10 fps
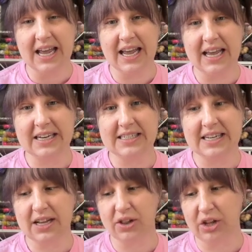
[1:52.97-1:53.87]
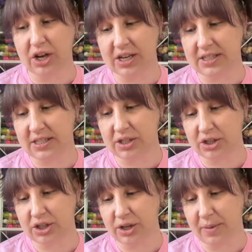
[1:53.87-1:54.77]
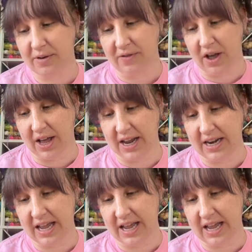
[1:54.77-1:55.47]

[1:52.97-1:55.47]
It looks super fun.